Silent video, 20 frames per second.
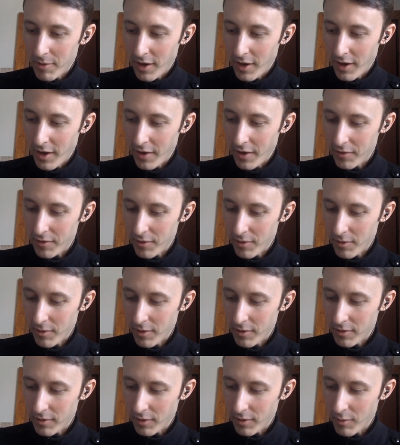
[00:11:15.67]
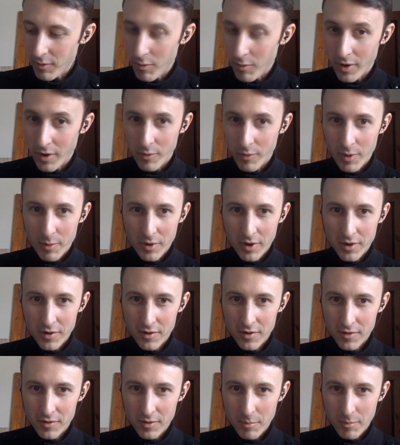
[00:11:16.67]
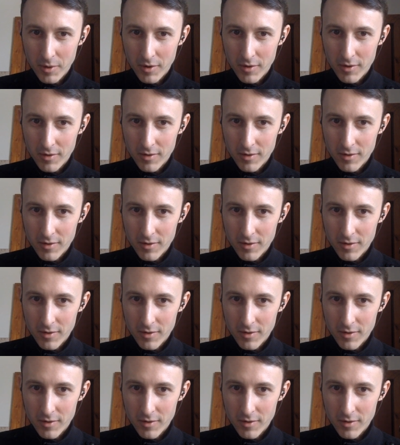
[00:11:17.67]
I ask always, like, well, what are we prejudiced about?